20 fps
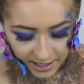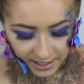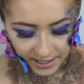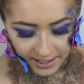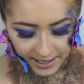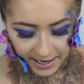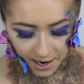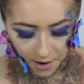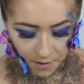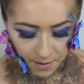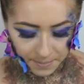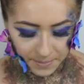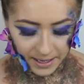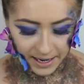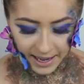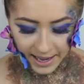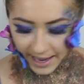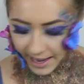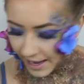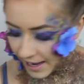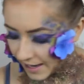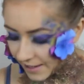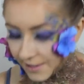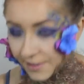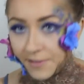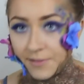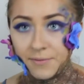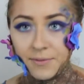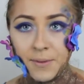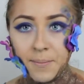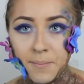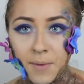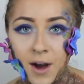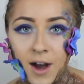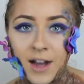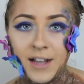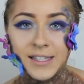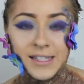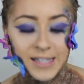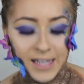Now I'm going to add the
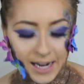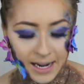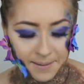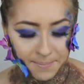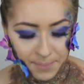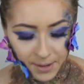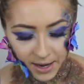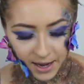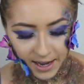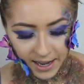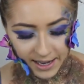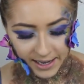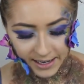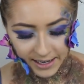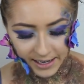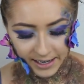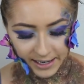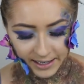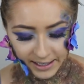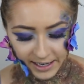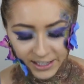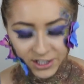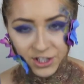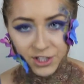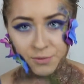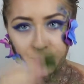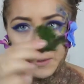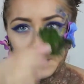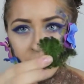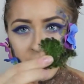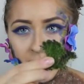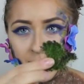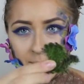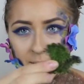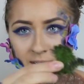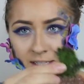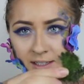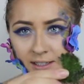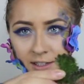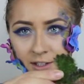moss that I bought, and I just ripped it up
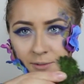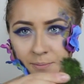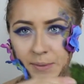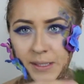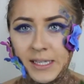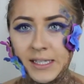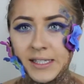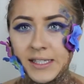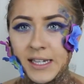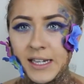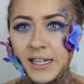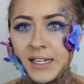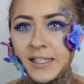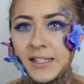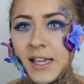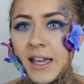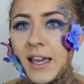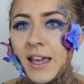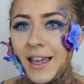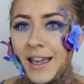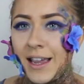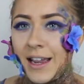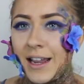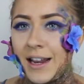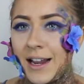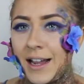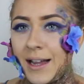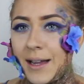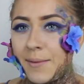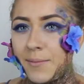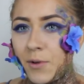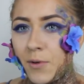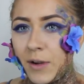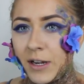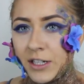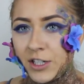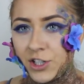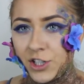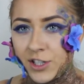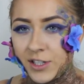into little pieces, and I'm
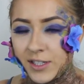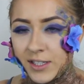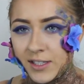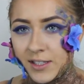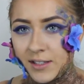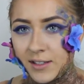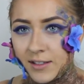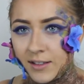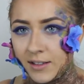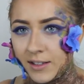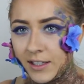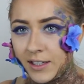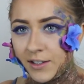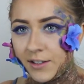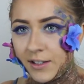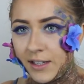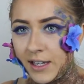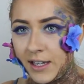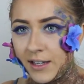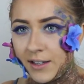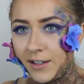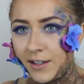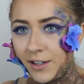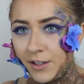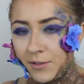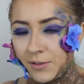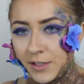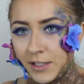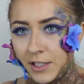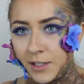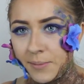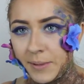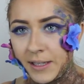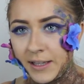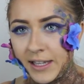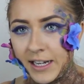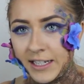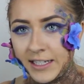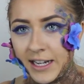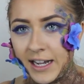going to just literally use a little bit
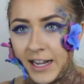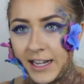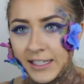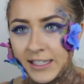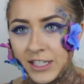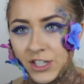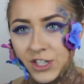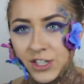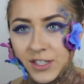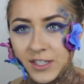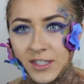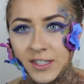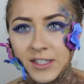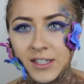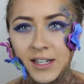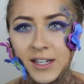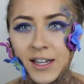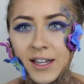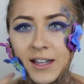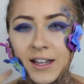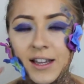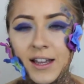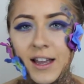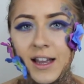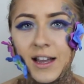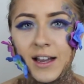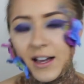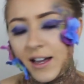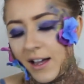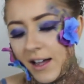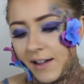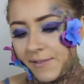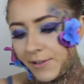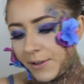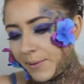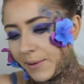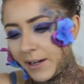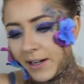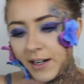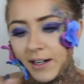of latex and just stick it
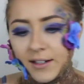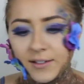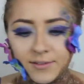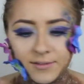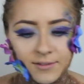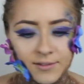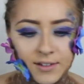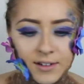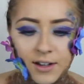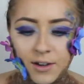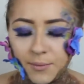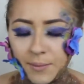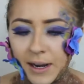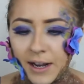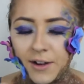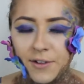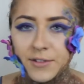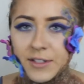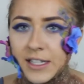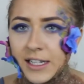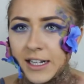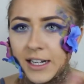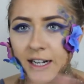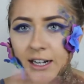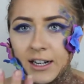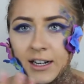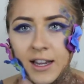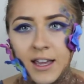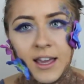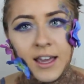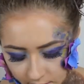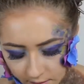everywhere around here.